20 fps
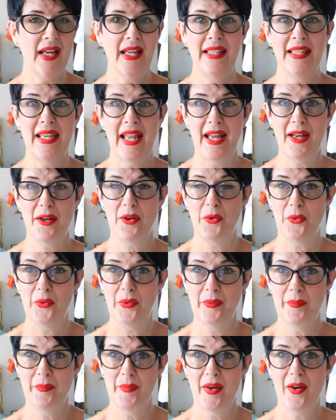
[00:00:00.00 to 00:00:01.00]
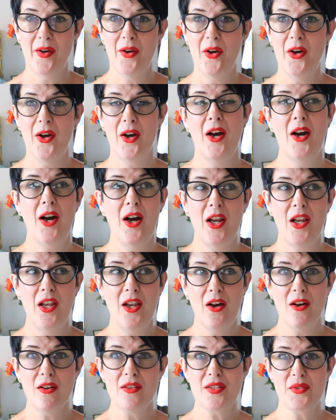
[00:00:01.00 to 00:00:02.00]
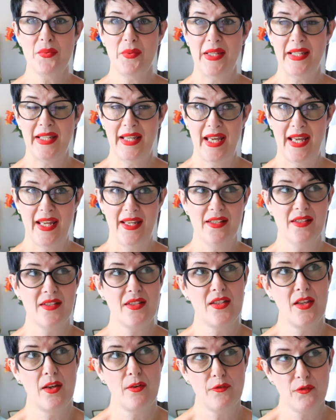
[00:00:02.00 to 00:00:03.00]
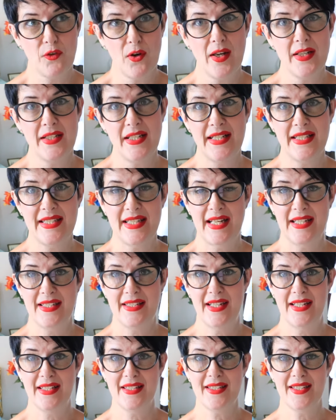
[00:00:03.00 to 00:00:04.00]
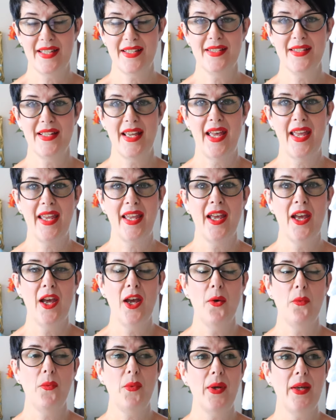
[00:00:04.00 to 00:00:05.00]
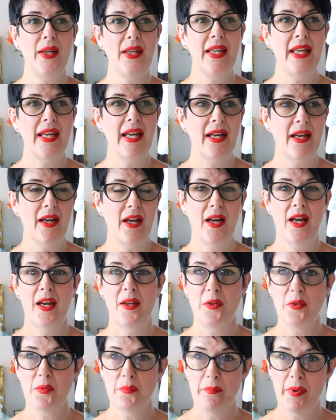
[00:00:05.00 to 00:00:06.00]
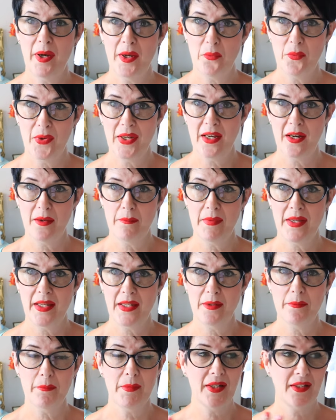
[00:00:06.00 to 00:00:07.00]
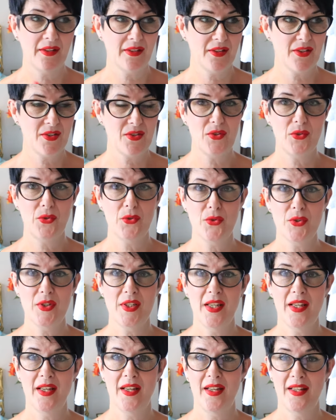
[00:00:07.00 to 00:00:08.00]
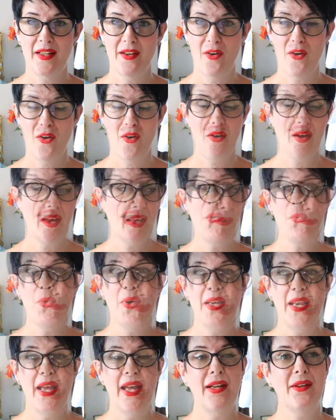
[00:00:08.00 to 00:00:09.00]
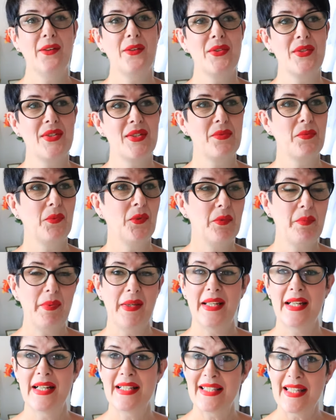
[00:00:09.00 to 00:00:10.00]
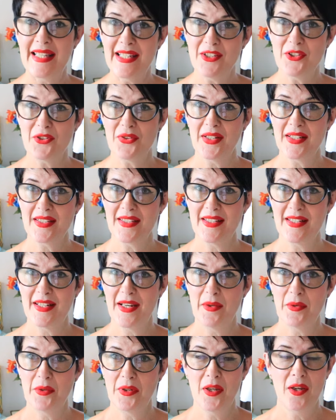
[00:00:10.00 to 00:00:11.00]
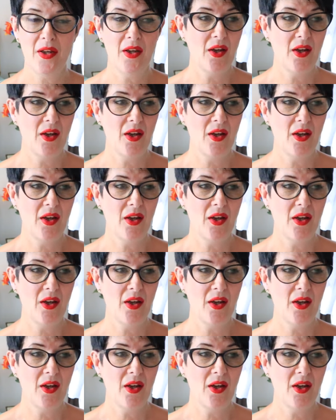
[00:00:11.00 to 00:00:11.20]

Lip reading: Now, last weekend, so Friday, Saturday and Sunday, we, and by we I mean my youngest daughter and I, no one else would be as interested in